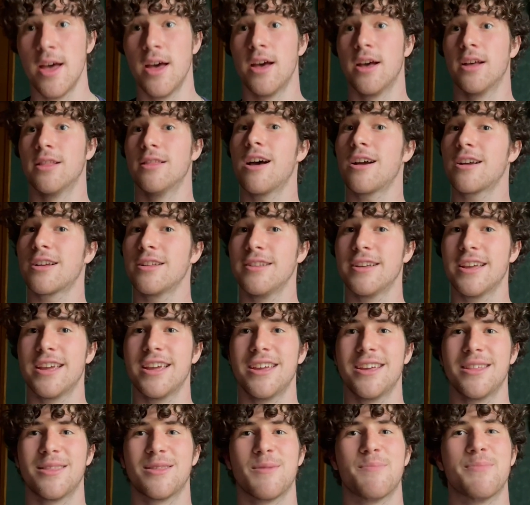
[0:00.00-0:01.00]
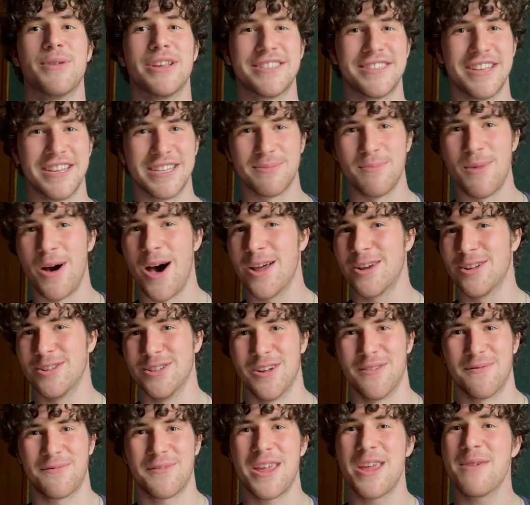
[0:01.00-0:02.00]
Luckily, the business model
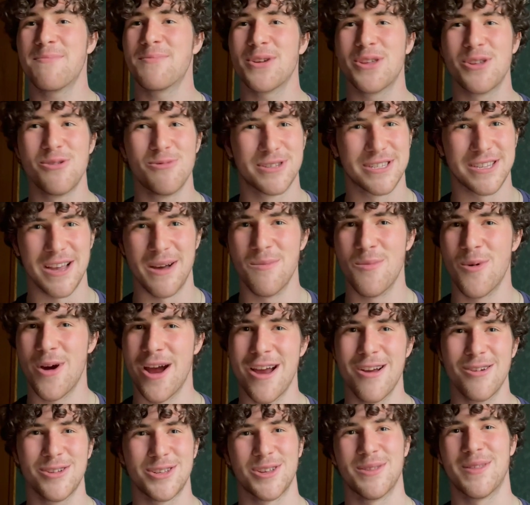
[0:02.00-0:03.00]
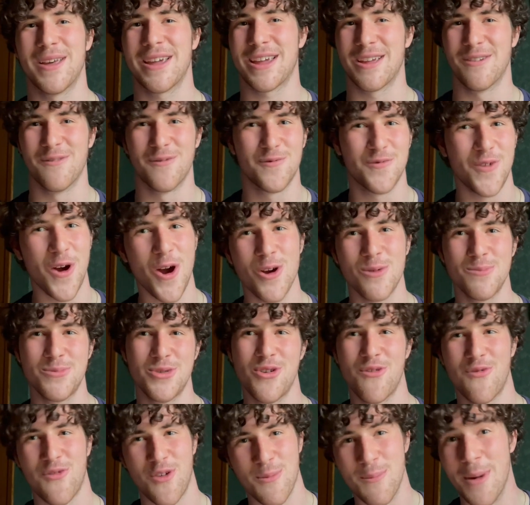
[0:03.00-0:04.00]
of keeping you somewhere so they can farm
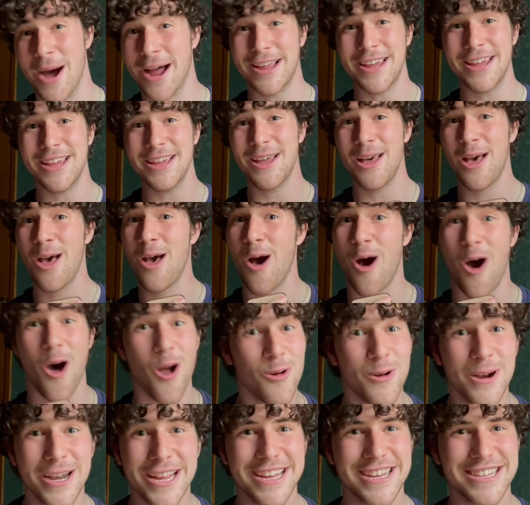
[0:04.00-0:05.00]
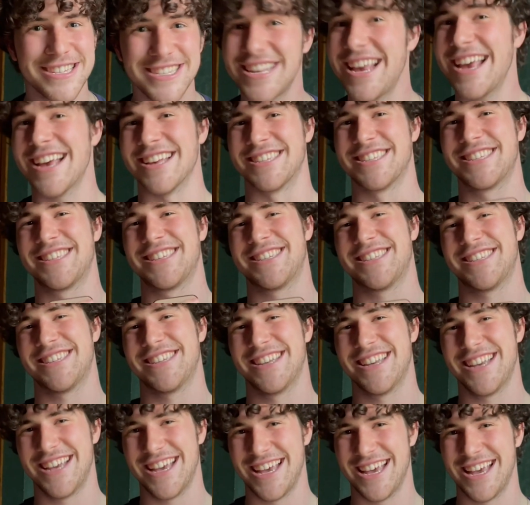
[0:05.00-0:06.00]
you for money already
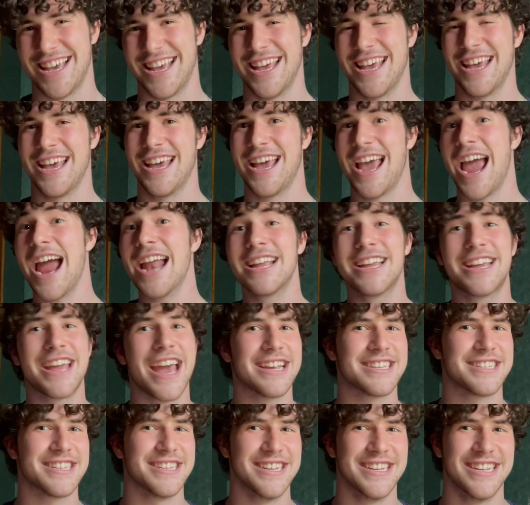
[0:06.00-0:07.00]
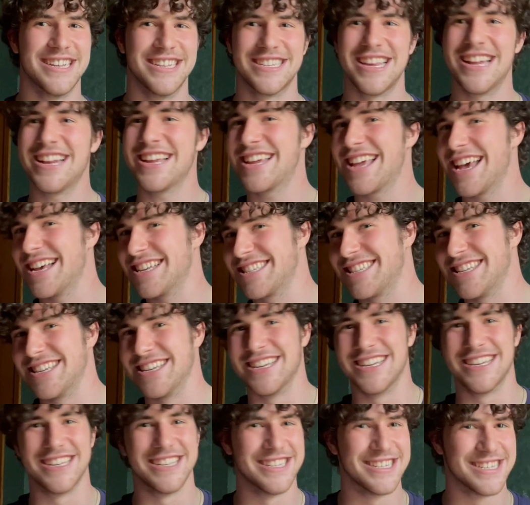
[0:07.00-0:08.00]
exists. Any guesses? Any
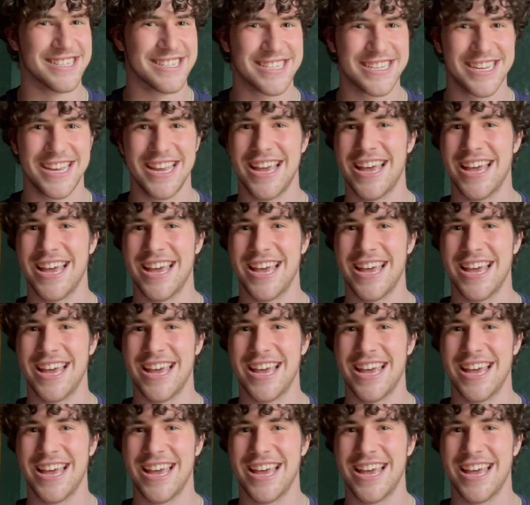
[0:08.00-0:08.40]
guesses?